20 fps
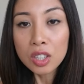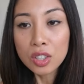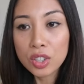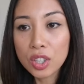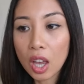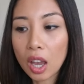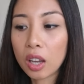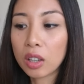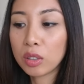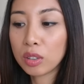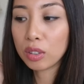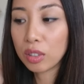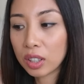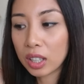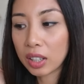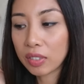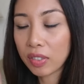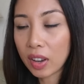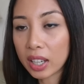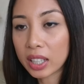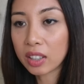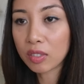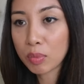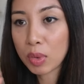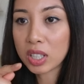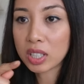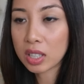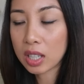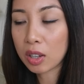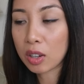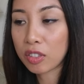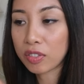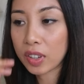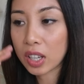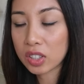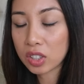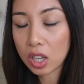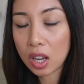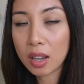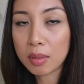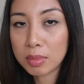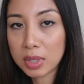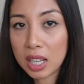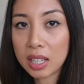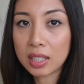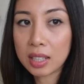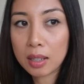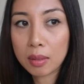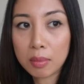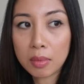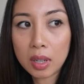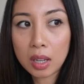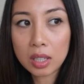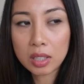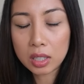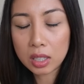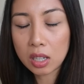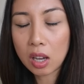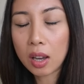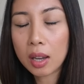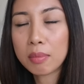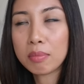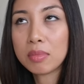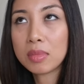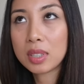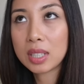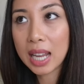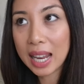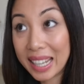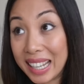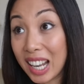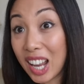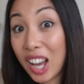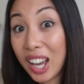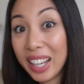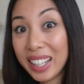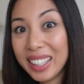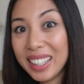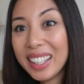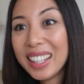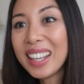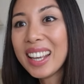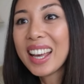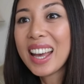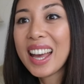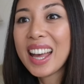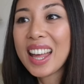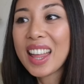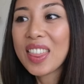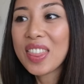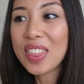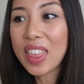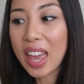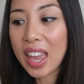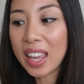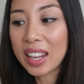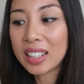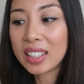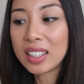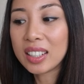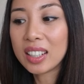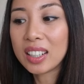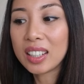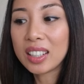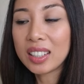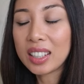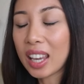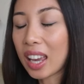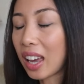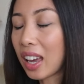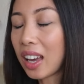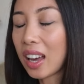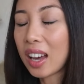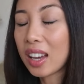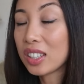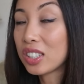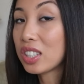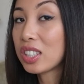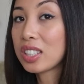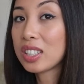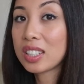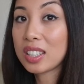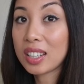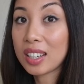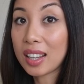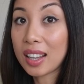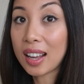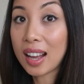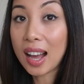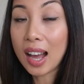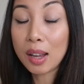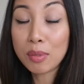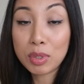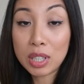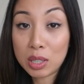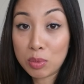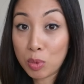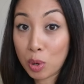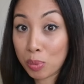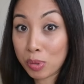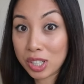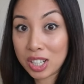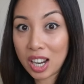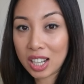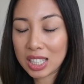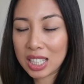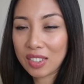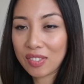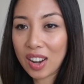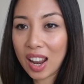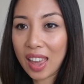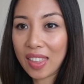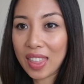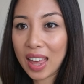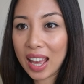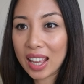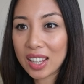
So if I give myself a time deadline, then yeah, I'm just more productive like